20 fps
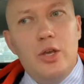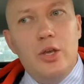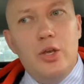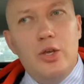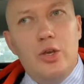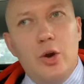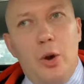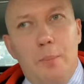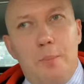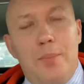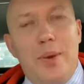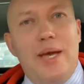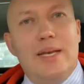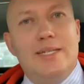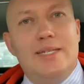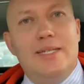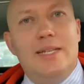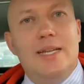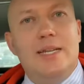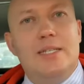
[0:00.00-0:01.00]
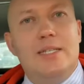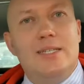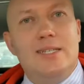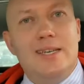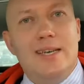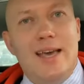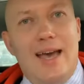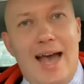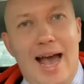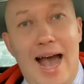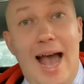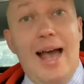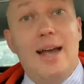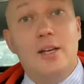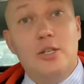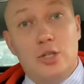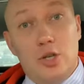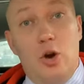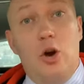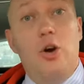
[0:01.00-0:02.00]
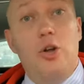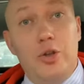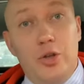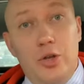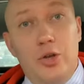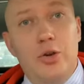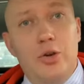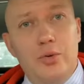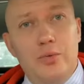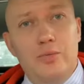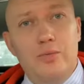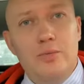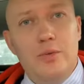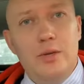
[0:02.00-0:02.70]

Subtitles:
your business hangs on you.